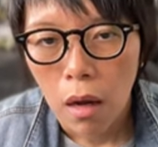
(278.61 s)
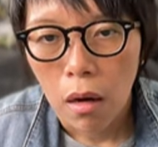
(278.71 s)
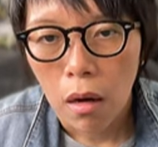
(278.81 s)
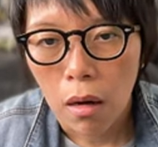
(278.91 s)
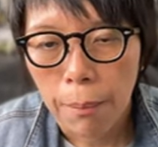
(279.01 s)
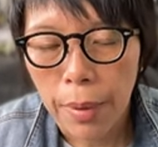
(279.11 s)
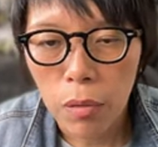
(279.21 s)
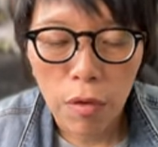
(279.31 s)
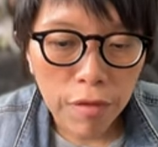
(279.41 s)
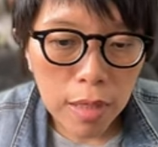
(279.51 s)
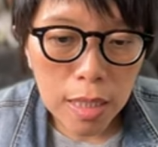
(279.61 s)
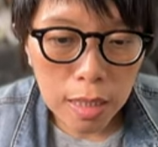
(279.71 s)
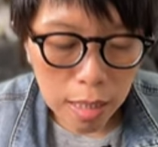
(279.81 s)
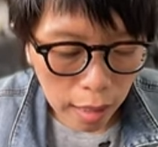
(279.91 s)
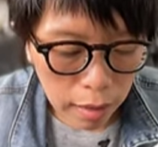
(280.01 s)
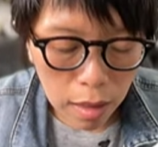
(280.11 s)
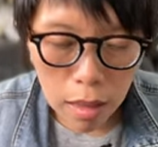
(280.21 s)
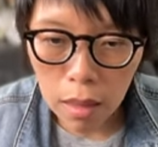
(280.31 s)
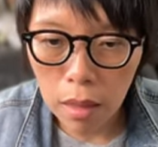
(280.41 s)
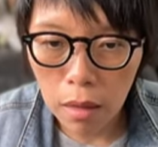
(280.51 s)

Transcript: But with this technique,